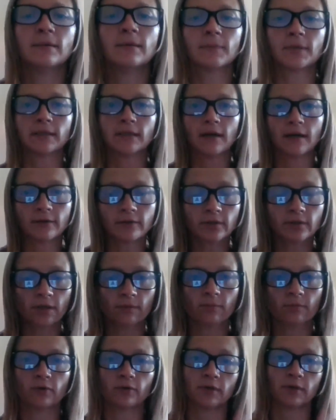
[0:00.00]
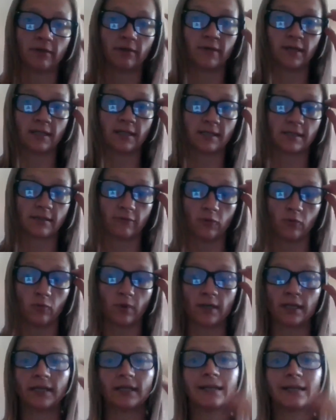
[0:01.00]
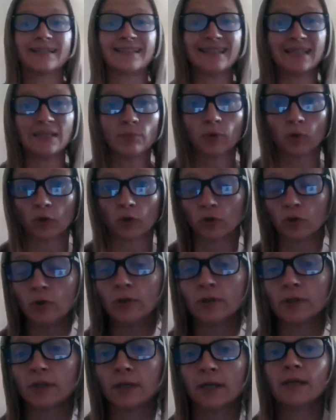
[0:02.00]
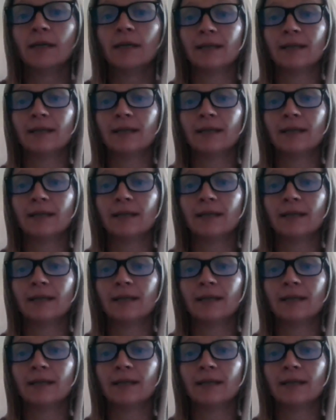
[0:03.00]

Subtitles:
But the other component of it is, if you want to get a deeper look,